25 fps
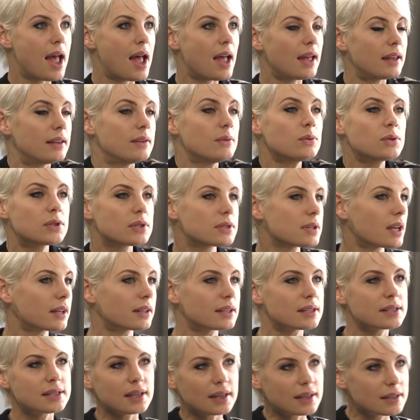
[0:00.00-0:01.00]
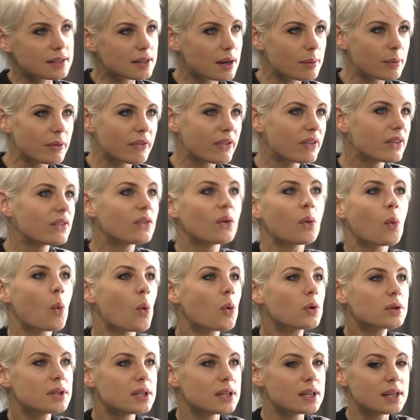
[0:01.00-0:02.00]
and this is like the second time I've ever
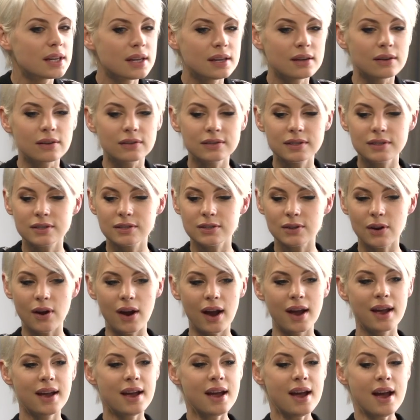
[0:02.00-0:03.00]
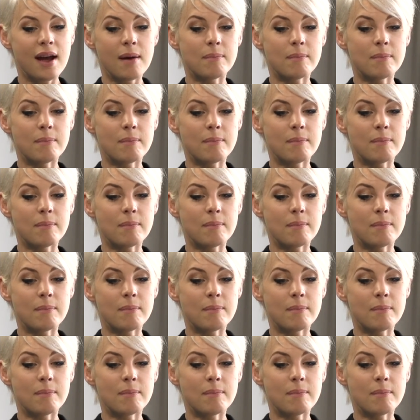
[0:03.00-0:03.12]
walked in heels, and so I